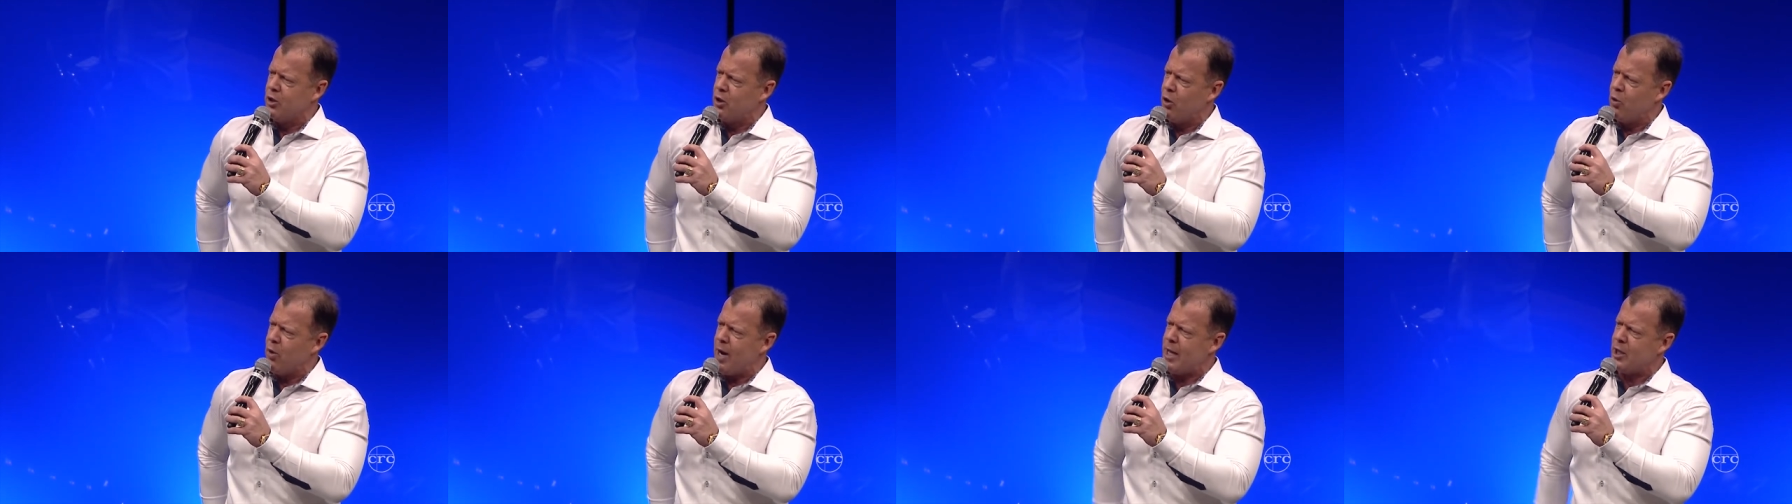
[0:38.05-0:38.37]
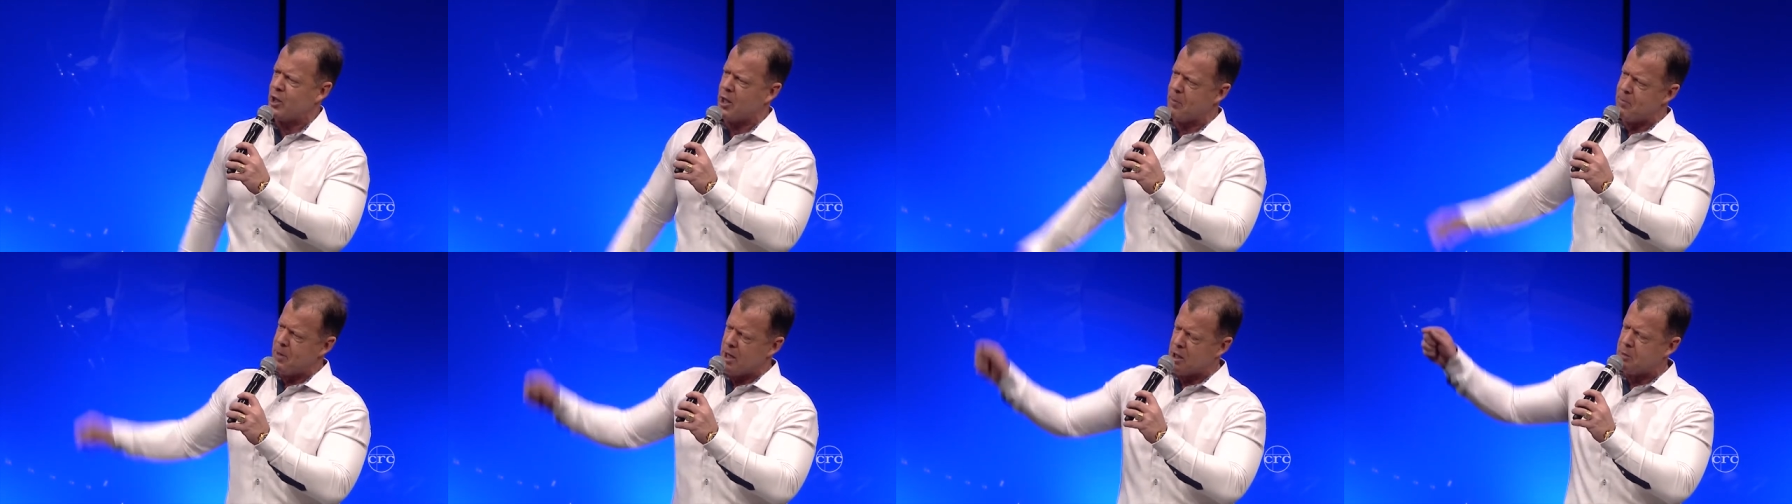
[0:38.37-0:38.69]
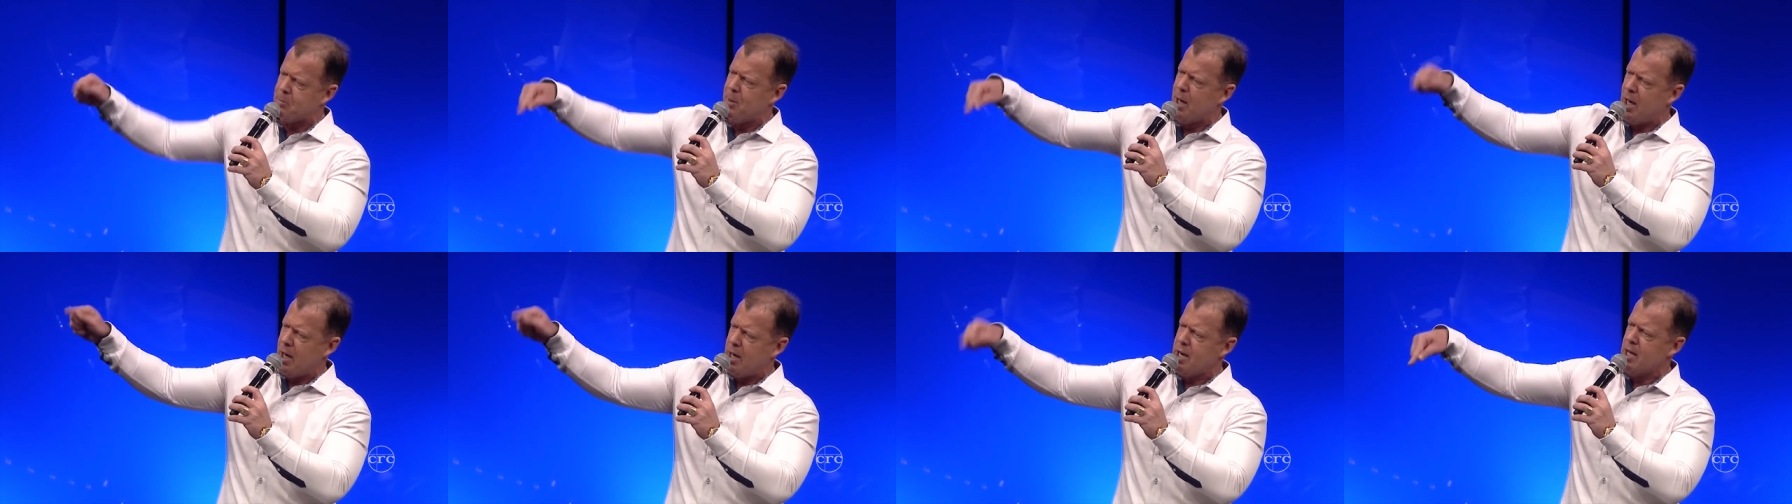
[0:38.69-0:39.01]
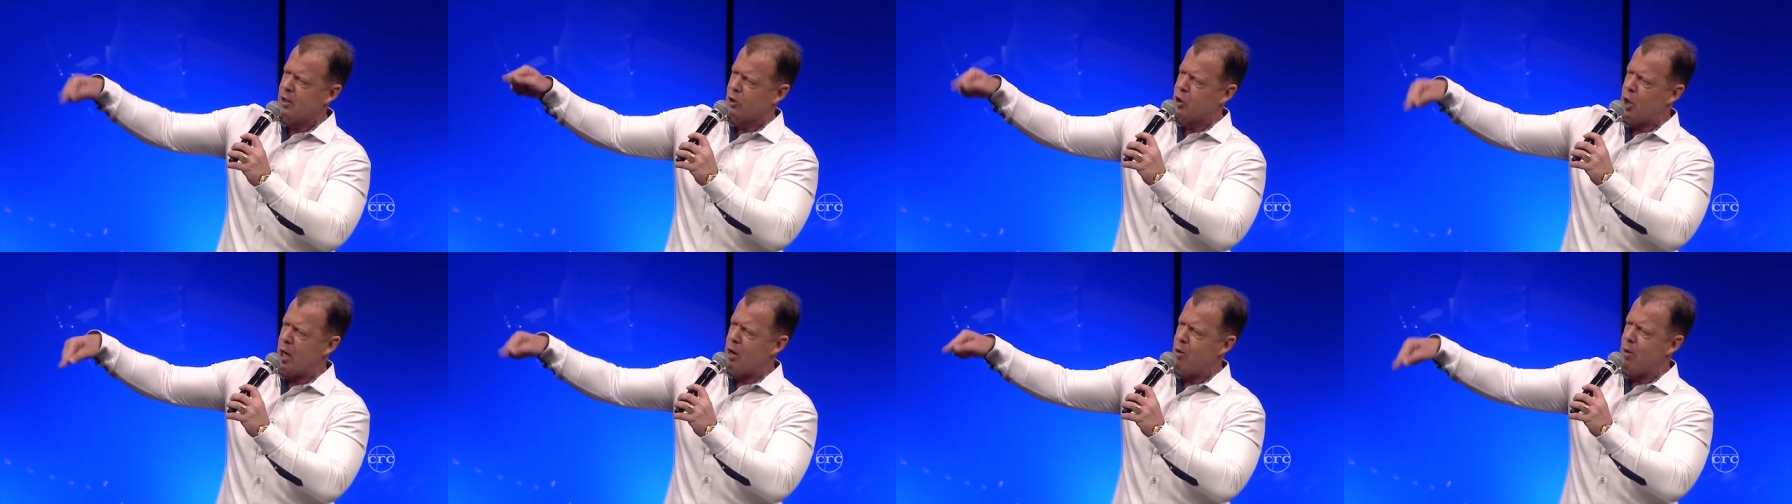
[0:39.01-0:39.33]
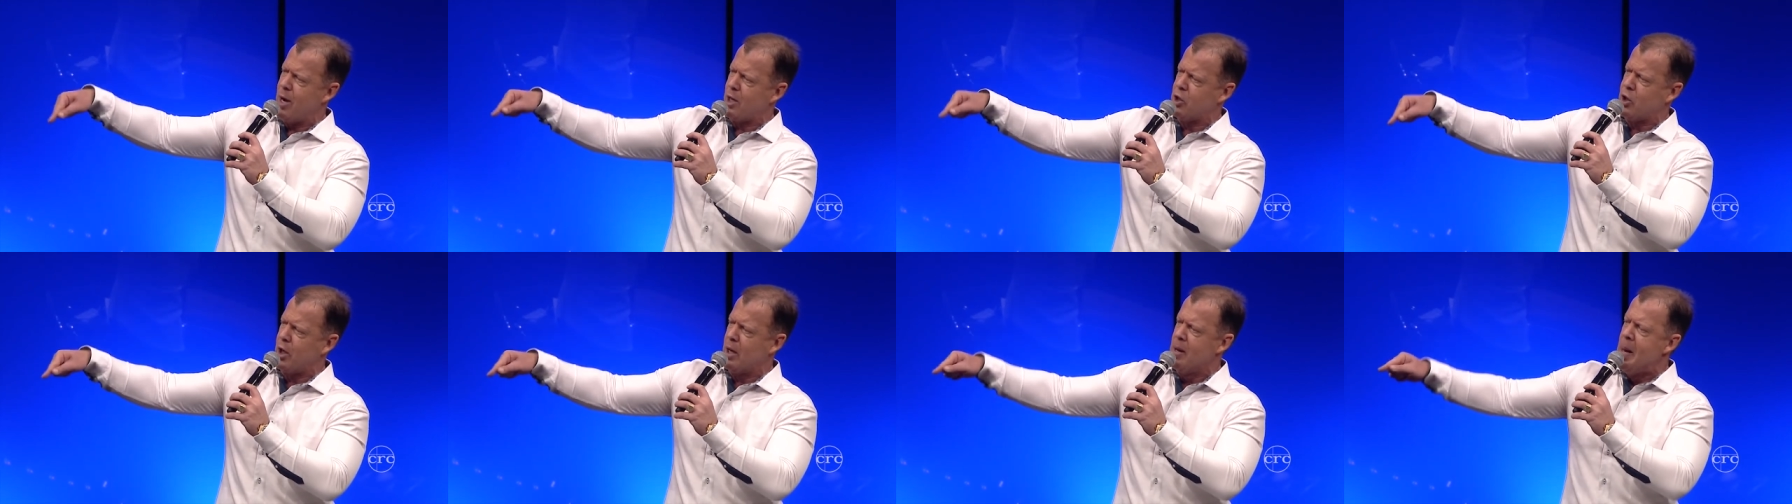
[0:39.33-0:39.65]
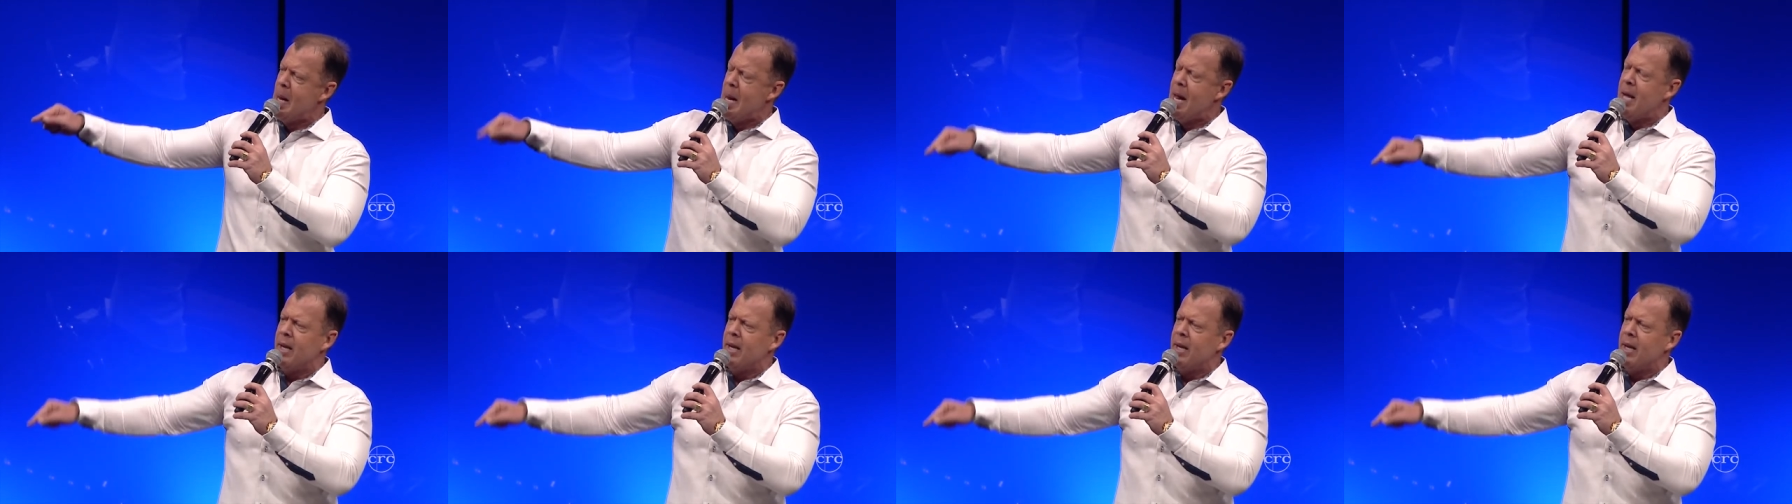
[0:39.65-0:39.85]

to raise up this millennial generation